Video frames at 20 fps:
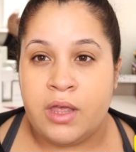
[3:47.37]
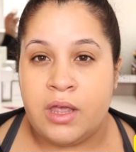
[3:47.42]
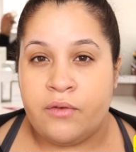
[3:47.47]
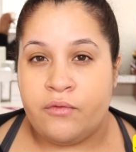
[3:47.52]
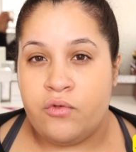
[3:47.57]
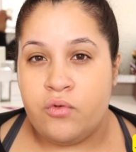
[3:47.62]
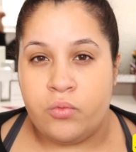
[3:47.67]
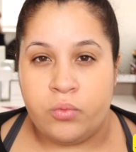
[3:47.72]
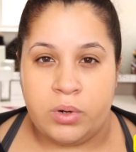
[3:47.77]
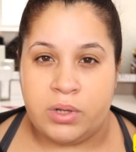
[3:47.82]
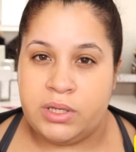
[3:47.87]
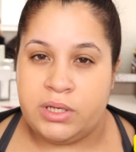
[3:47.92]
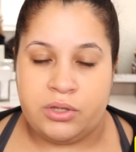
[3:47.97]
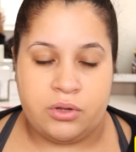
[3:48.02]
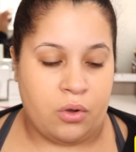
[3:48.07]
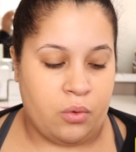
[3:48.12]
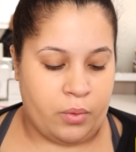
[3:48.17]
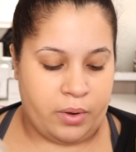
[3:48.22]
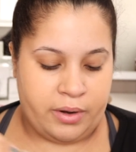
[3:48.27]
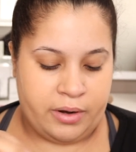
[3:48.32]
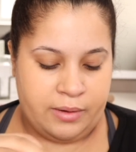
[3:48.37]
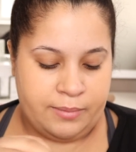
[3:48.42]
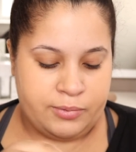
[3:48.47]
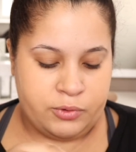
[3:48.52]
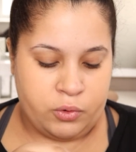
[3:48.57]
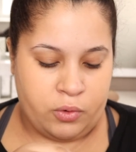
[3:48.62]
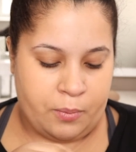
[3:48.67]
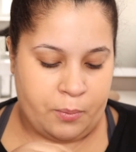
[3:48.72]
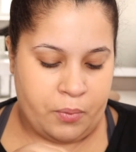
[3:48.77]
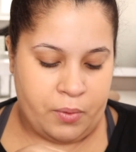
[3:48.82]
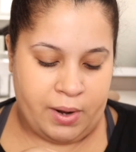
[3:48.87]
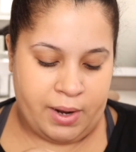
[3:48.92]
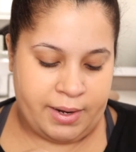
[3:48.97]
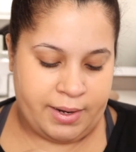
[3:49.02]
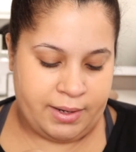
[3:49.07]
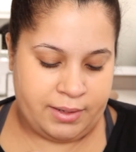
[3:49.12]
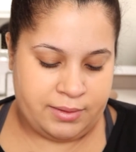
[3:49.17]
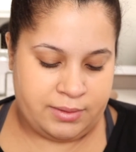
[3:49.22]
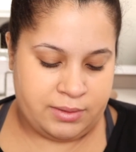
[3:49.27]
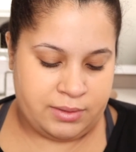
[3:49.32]
If you really don't want to absorb
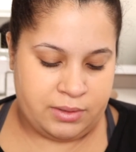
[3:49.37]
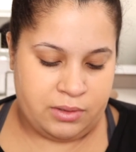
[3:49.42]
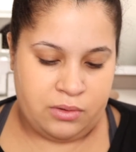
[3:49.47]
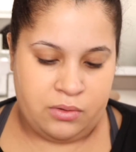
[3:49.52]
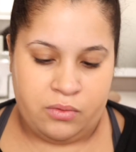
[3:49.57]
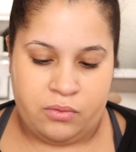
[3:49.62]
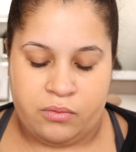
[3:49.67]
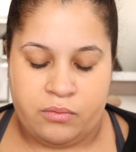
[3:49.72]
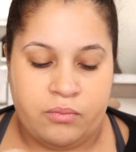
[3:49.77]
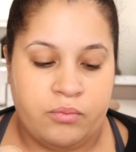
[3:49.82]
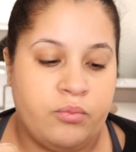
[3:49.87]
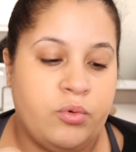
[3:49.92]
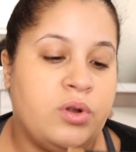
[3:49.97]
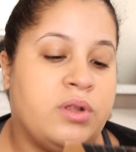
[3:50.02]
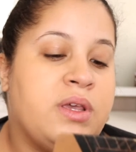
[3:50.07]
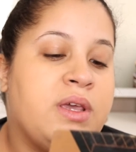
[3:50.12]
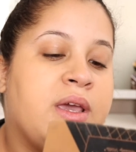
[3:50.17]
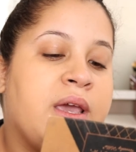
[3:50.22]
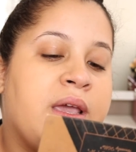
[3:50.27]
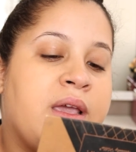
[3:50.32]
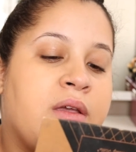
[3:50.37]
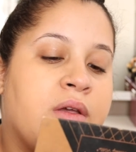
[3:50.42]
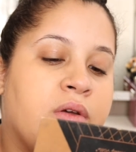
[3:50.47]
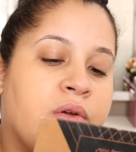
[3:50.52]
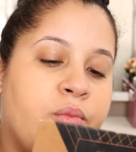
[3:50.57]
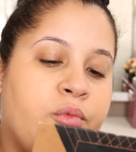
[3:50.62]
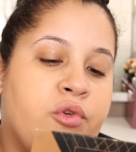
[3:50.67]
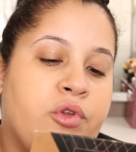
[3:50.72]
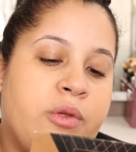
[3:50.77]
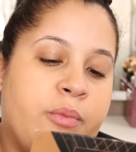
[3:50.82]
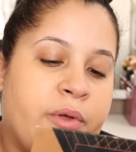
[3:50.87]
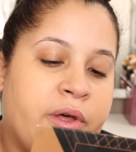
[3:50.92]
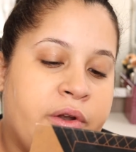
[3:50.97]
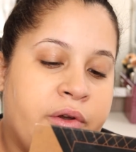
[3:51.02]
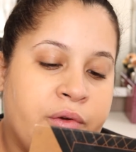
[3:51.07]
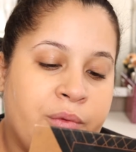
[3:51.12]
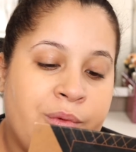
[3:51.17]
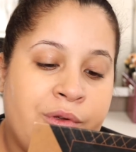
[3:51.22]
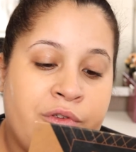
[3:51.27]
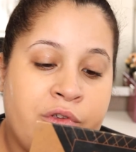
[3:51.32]
product and you really hate your beauty
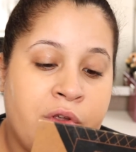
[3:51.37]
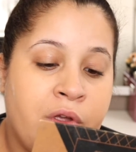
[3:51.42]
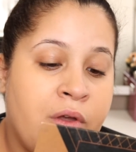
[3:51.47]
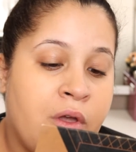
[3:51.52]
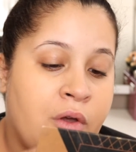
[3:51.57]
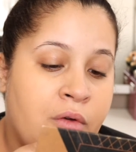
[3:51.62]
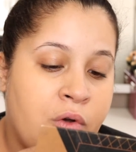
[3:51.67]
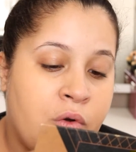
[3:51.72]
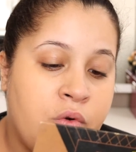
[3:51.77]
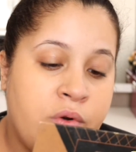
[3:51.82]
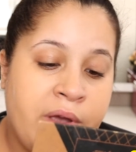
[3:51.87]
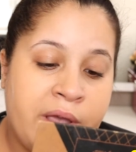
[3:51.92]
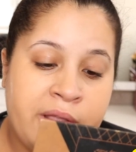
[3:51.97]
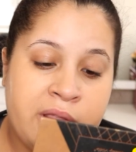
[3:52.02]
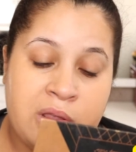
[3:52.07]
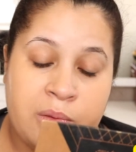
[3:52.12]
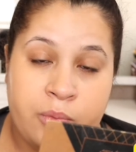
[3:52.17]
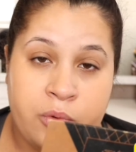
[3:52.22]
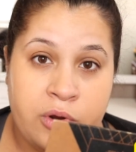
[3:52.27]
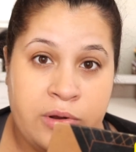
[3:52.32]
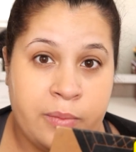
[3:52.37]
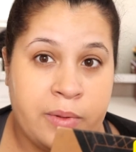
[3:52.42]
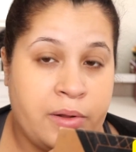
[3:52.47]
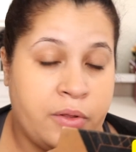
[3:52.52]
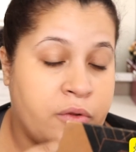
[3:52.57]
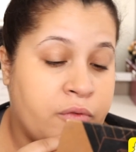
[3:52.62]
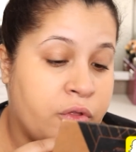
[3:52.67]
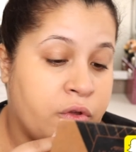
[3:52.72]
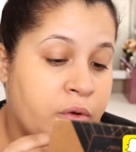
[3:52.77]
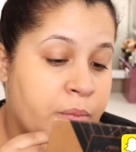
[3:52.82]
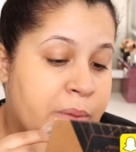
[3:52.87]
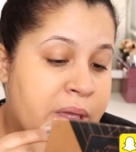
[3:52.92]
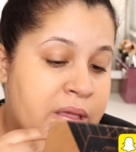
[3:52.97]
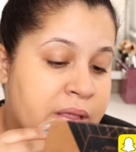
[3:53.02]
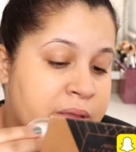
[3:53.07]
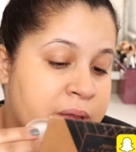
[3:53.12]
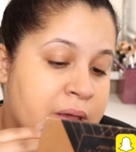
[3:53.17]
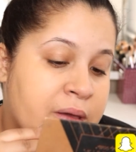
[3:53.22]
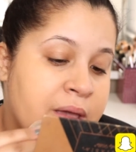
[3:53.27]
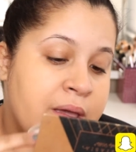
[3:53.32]
blender, which who hates a beauty blender? They're
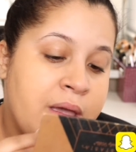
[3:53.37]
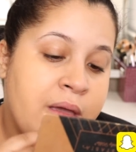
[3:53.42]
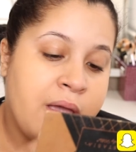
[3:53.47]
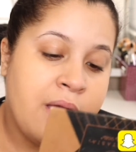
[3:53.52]
amazing.